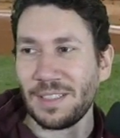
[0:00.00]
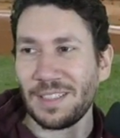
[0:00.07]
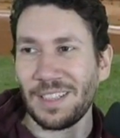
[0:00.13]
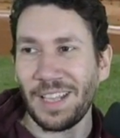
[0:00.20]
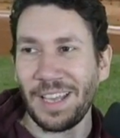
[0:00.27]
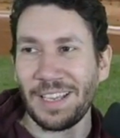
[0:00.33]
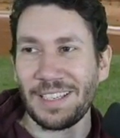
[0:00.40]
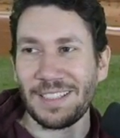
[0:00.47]

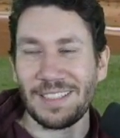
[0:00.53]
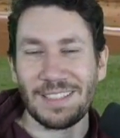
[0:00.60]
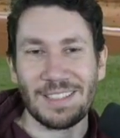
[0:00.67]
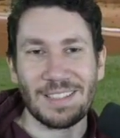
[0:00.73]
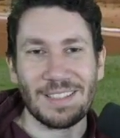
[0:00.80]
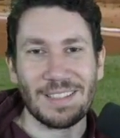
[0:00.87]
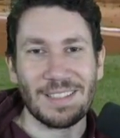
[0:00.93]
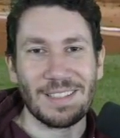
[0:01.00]
Like,
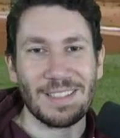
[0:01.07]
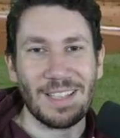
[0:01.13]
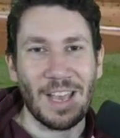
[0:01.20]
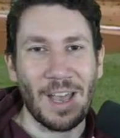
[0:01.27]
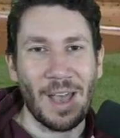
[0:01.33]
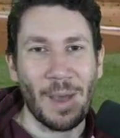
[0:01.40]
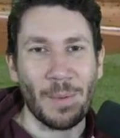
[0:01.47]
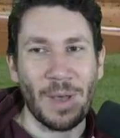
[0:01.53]

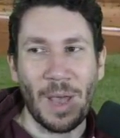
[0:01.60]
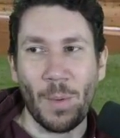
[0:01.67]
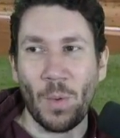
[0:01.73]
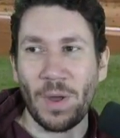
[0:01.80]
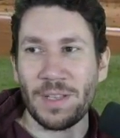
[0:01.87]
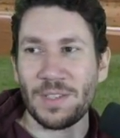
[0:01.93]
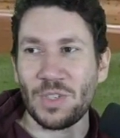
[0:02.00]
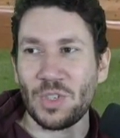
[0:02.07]
I
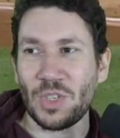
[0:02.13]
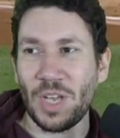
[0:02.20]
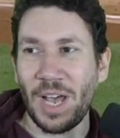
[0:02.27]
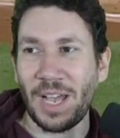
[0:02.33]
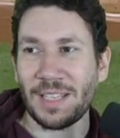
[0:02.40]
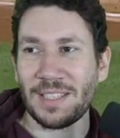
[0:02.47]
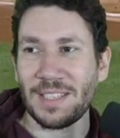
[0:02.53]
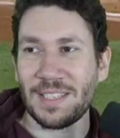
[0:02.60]
was
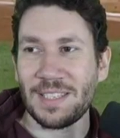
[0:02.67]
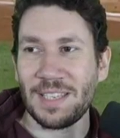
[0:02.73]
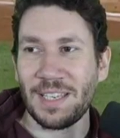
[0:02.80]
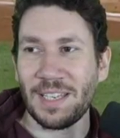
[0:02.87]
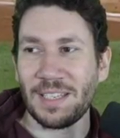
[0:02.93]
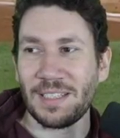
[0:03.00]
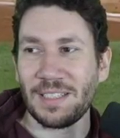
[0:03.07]
shocked to see it.